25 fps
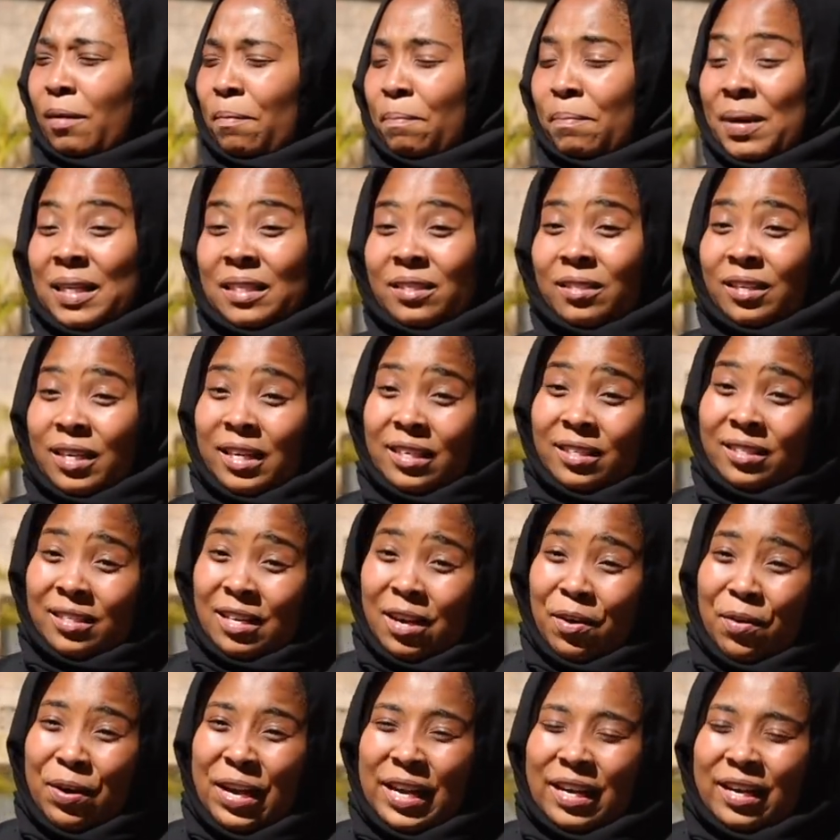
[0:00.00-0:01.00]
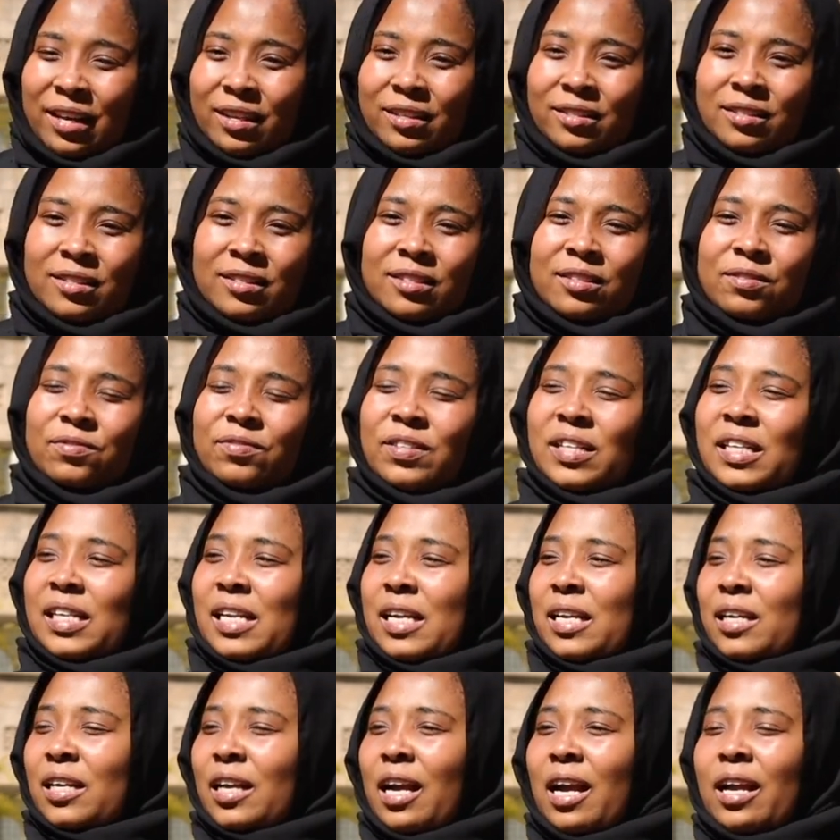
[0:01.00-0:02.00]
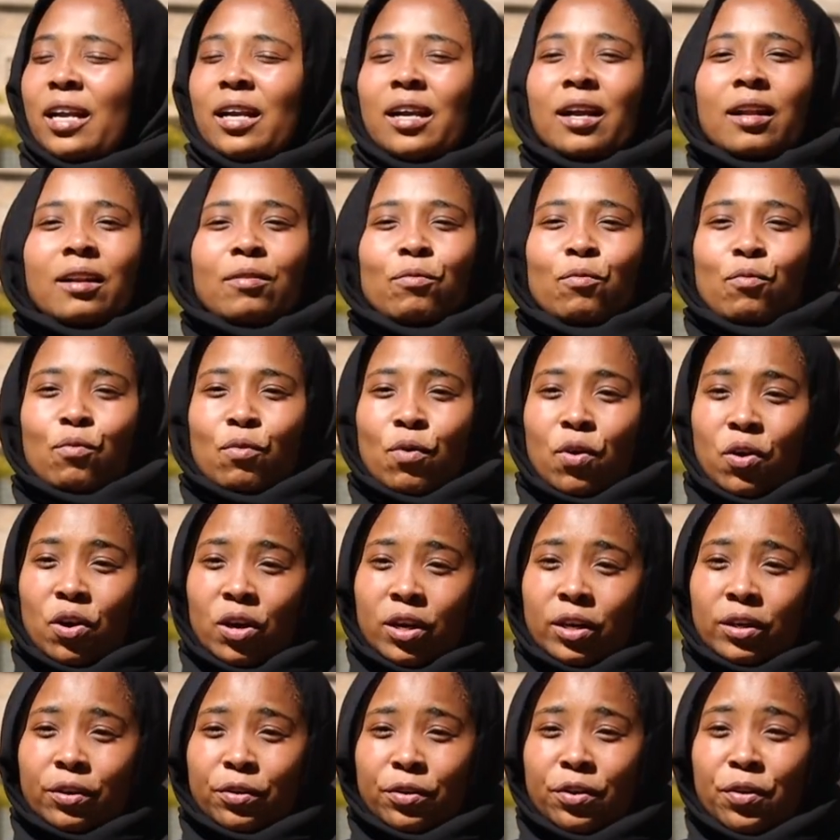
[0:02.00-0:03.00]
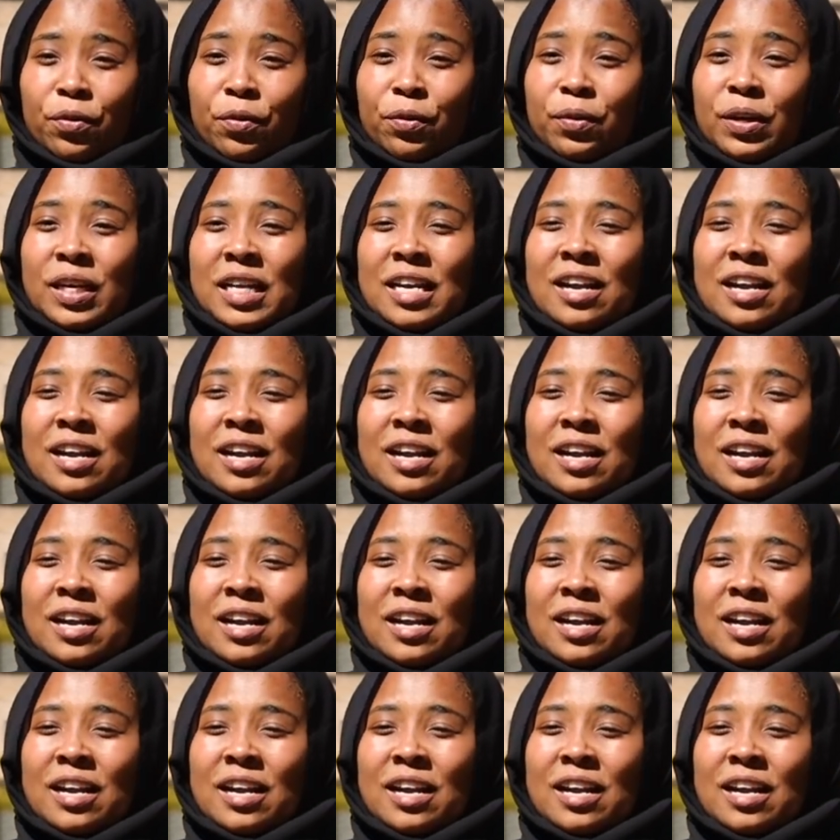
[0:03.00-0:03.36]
But right now, I can just feel like I can walk, you know.